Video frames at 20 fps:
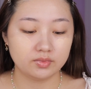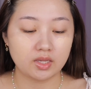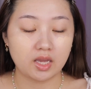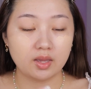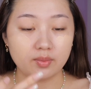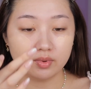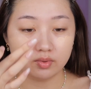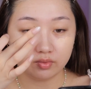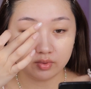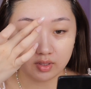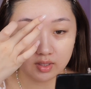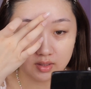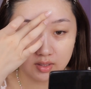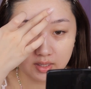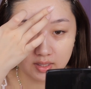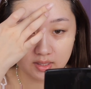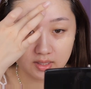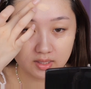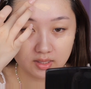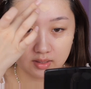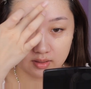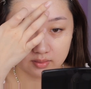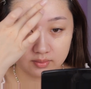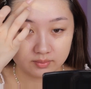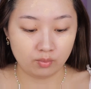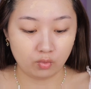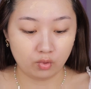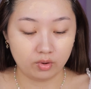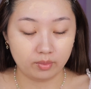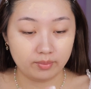I've been really liking
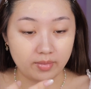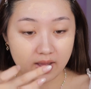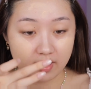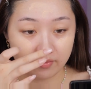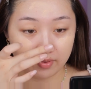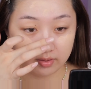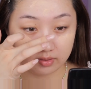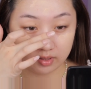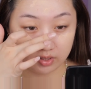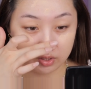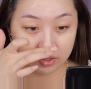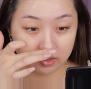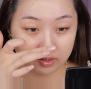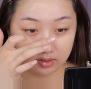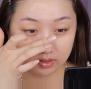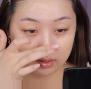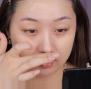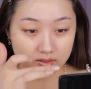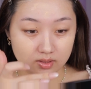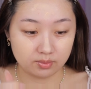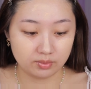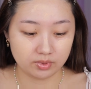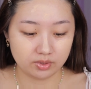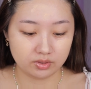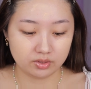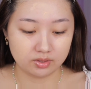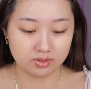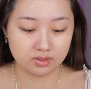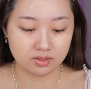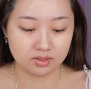more matte foundations in the summer
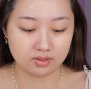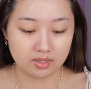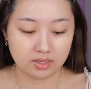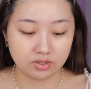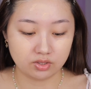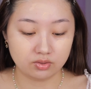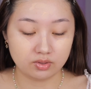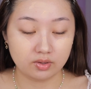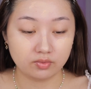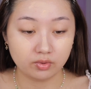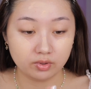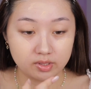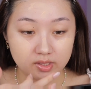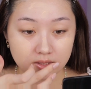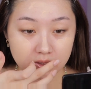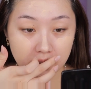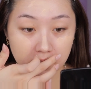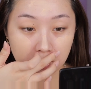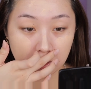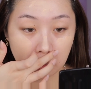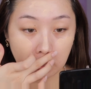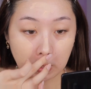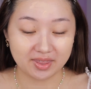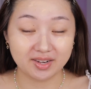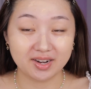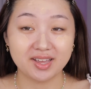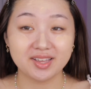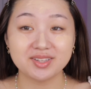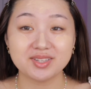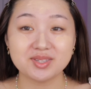just because I do have oily skin, and then
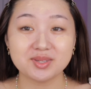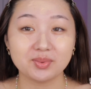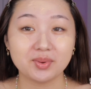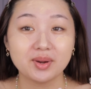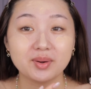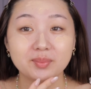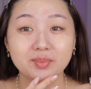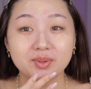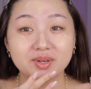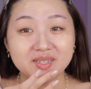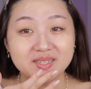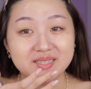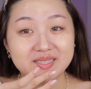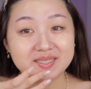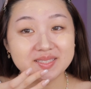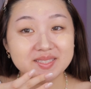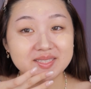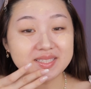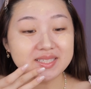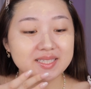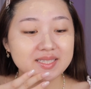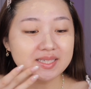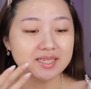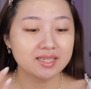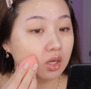I sweat pretty easily.